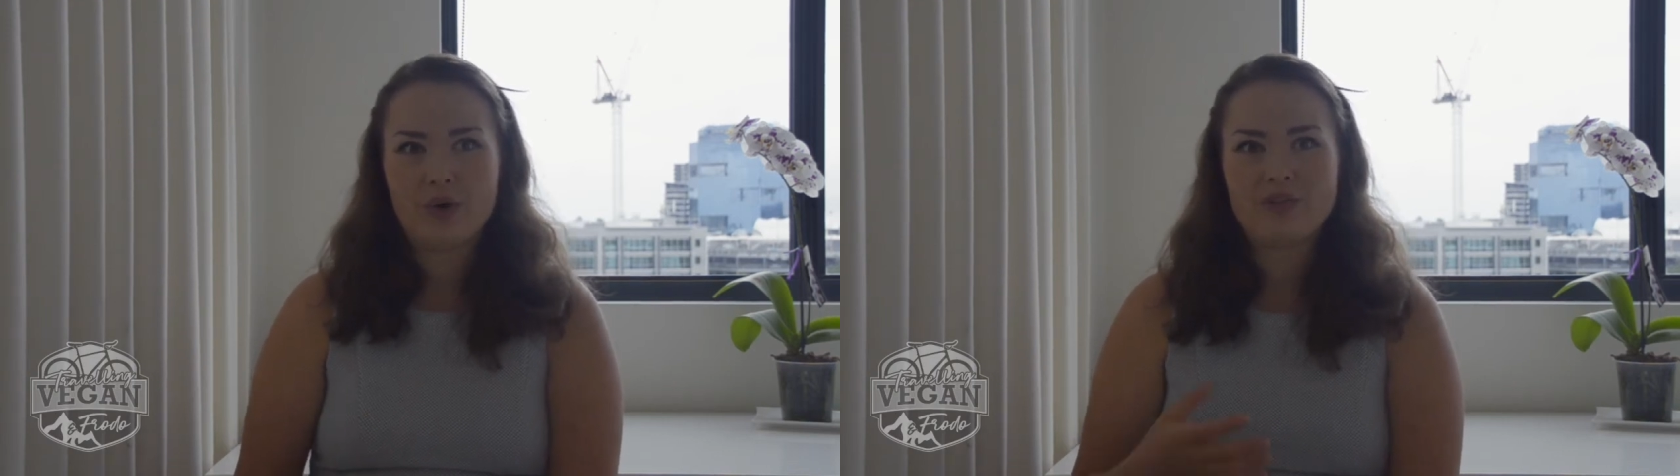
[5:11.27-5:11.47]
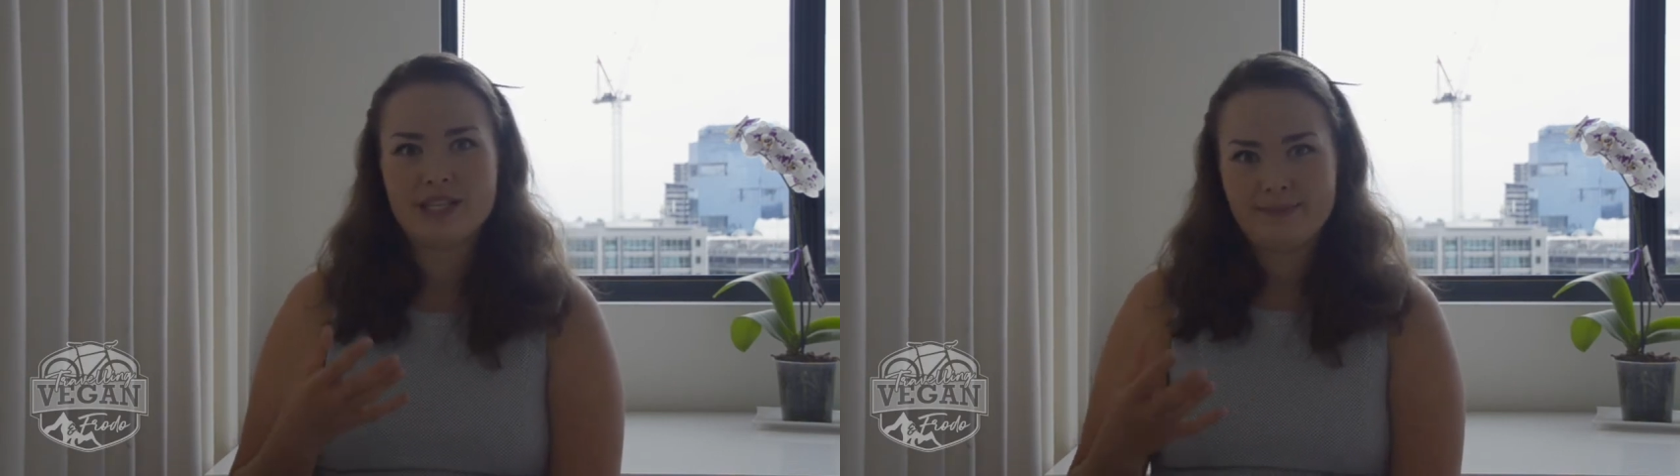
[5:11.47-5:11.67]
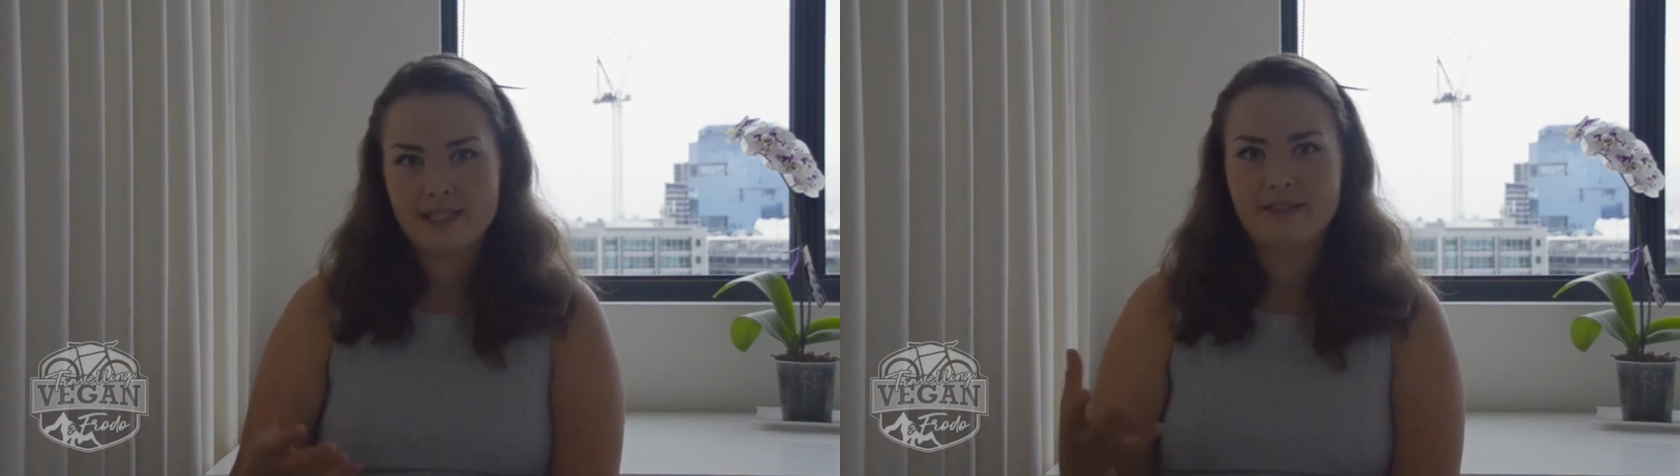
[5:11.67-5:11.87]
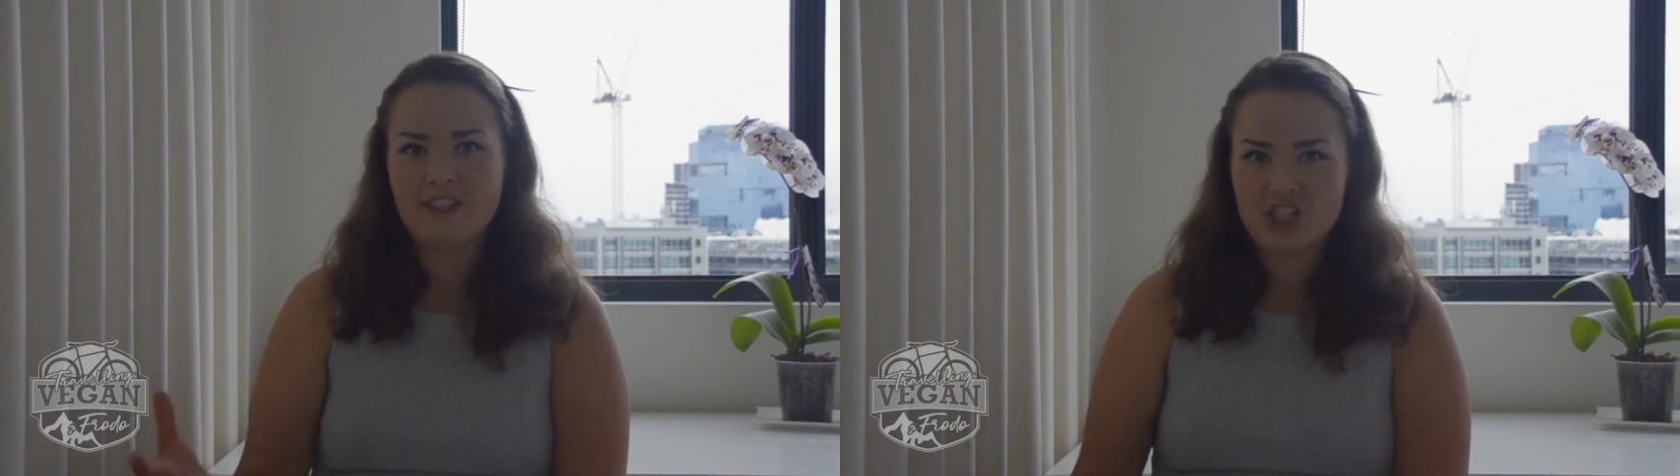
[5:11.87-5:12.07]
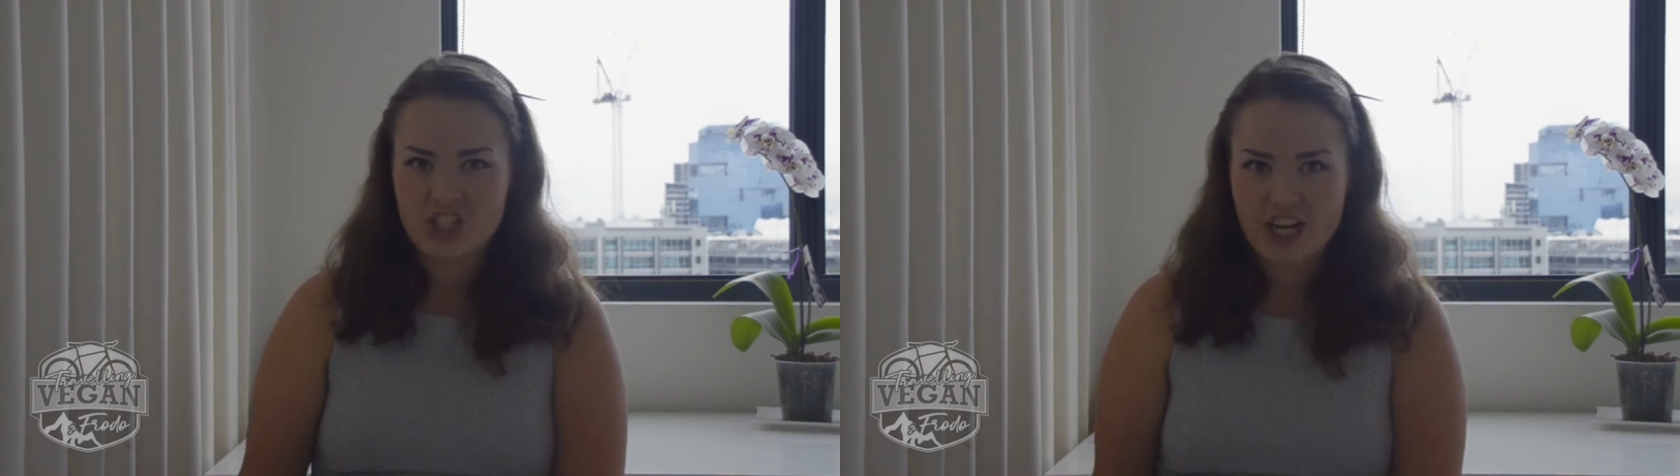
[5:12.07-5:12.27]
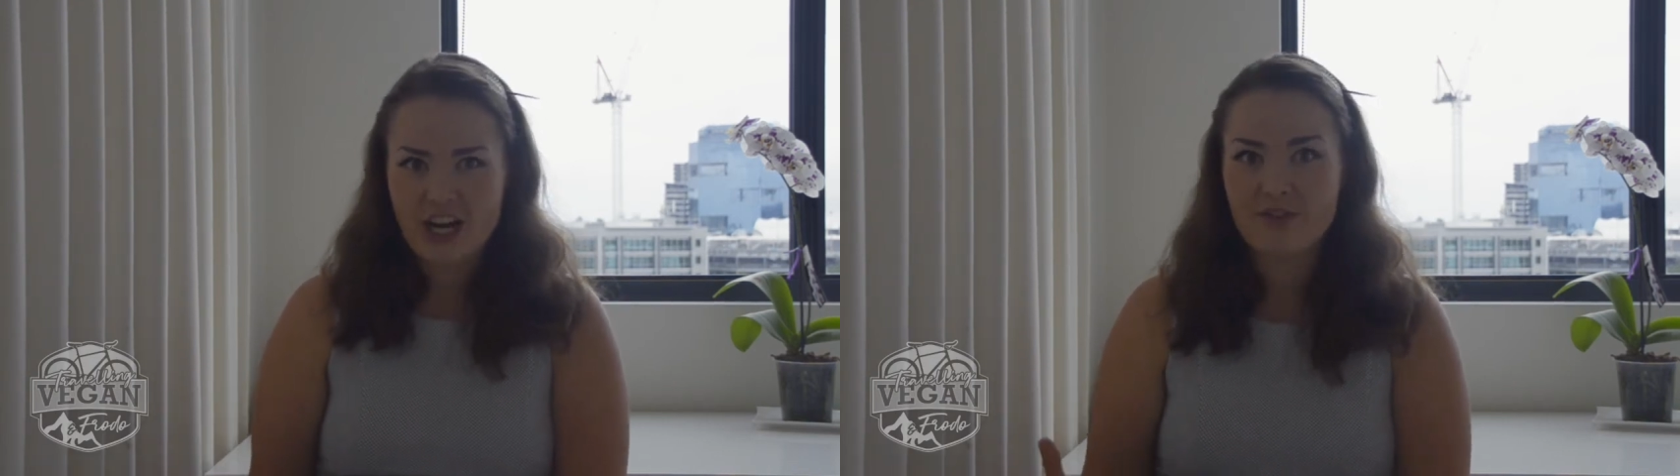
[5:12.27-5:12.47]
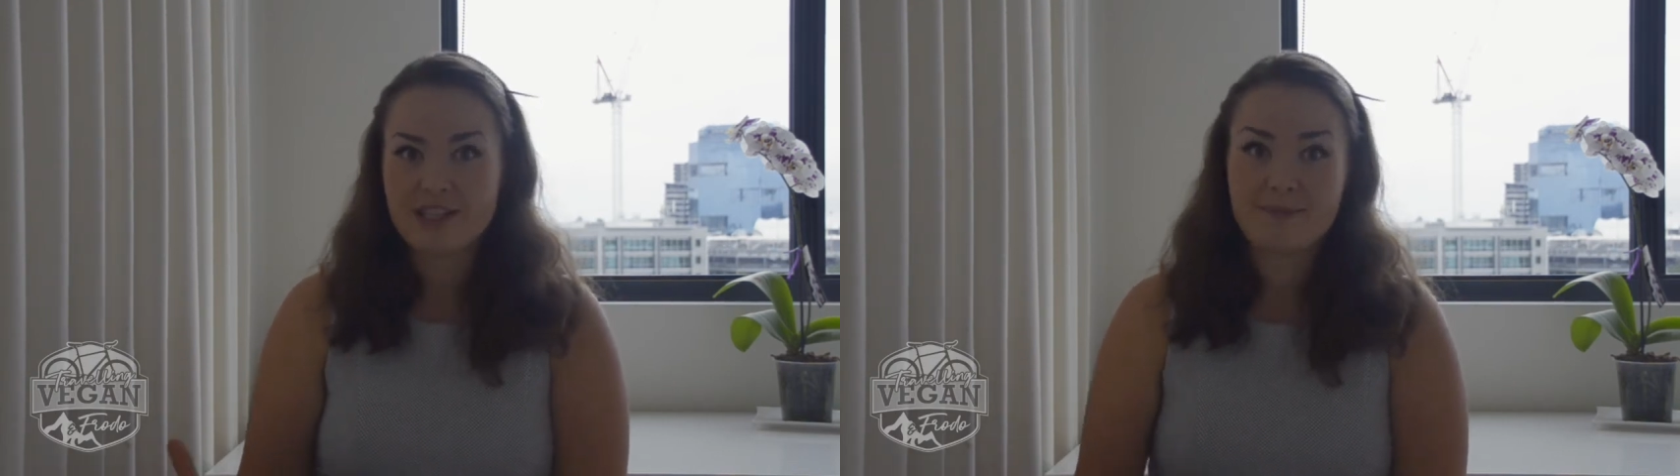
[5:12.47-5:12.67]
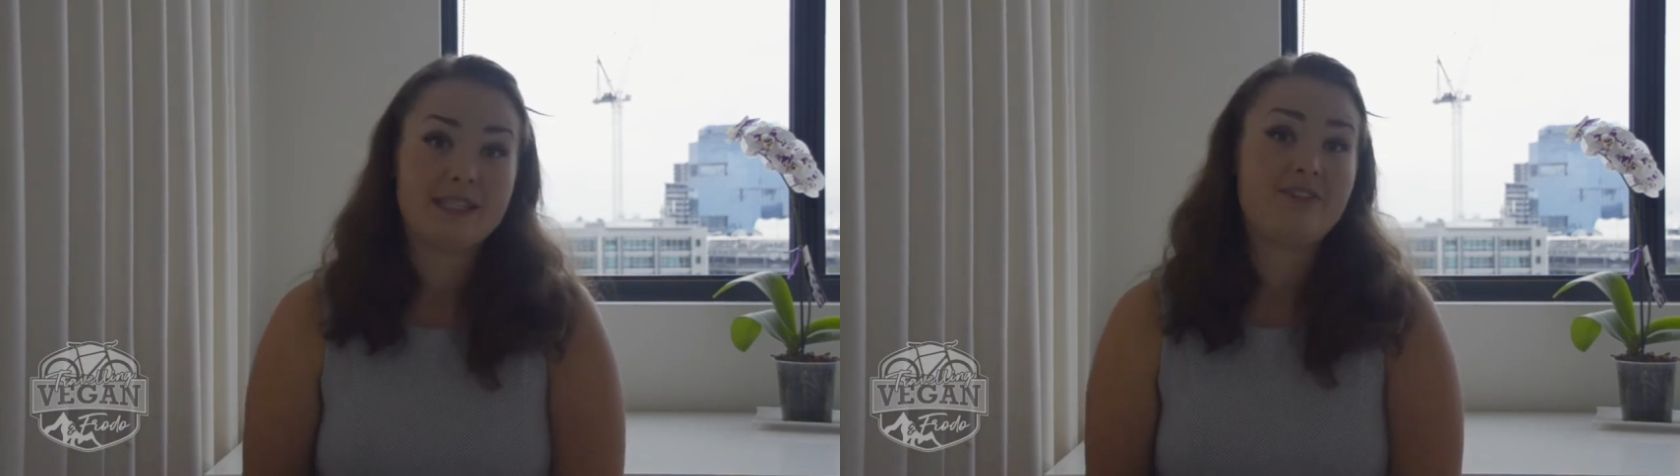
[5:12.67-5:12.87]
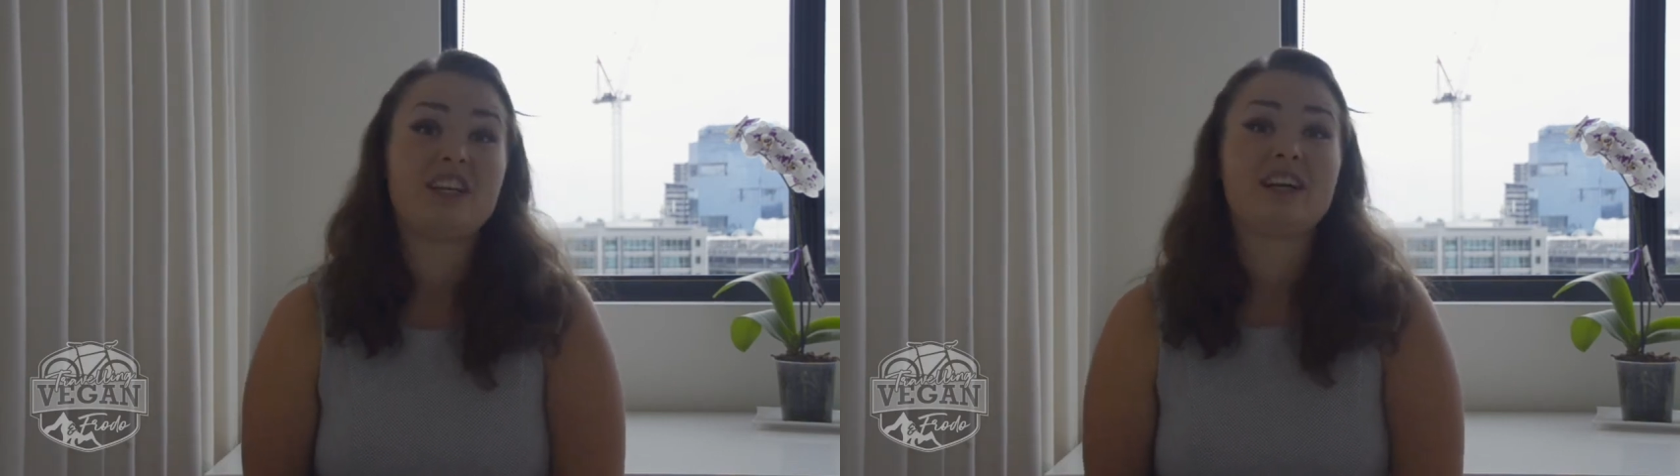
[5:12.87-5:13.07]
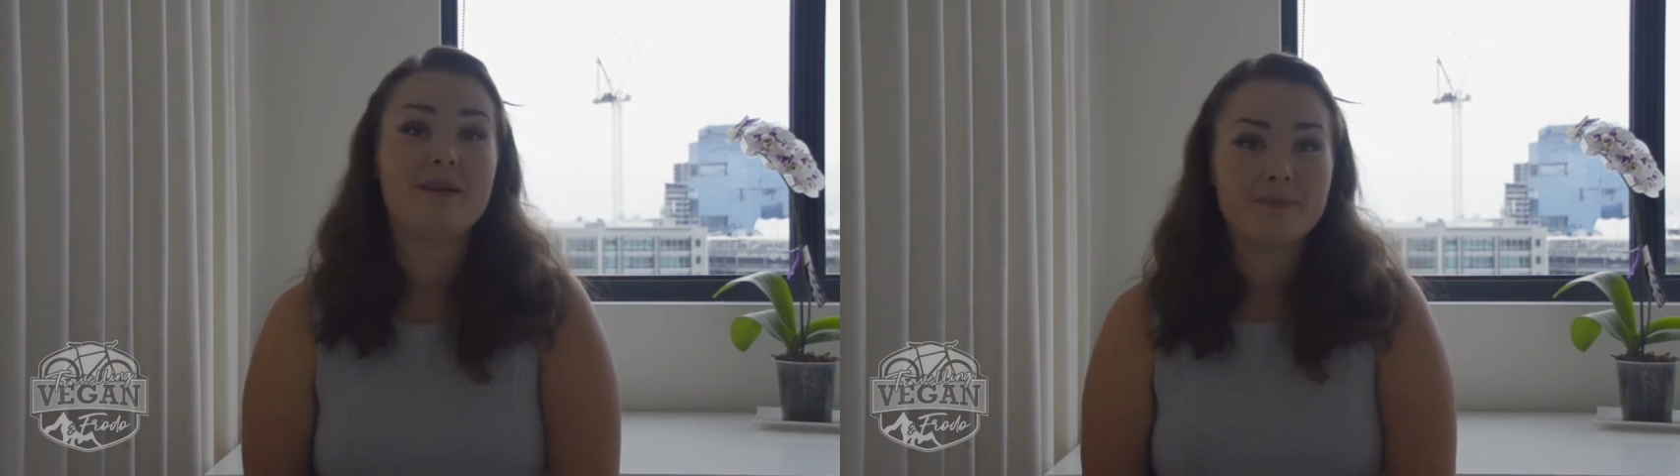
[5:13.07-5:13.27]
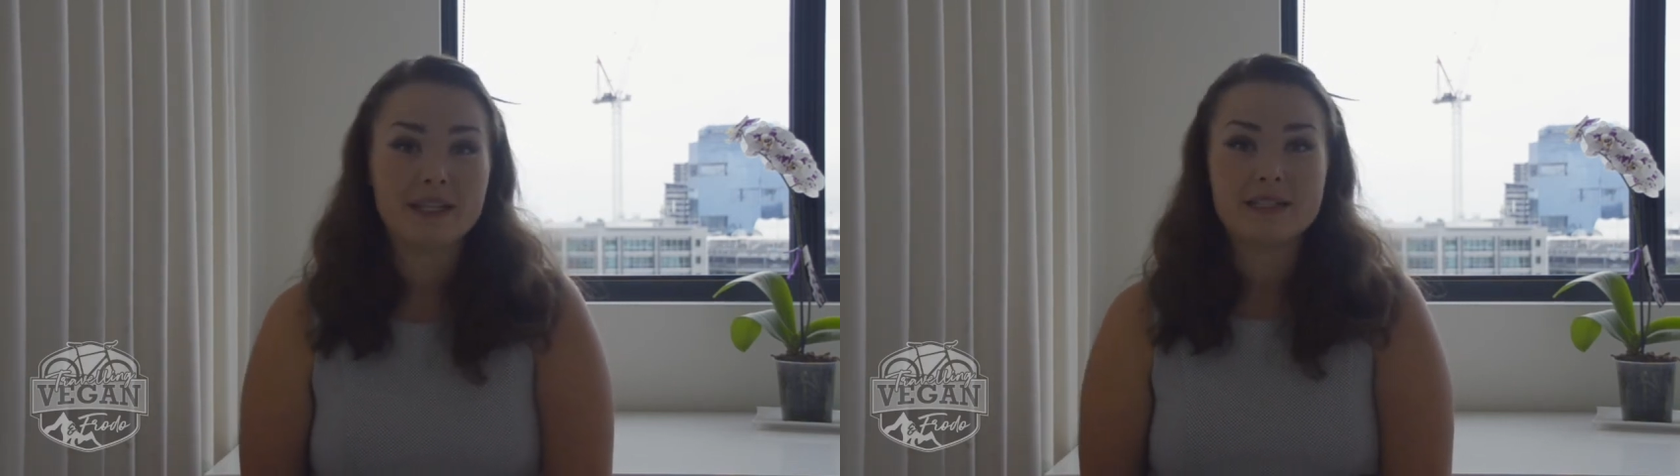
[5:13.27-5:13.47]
of the specific share of the specific company,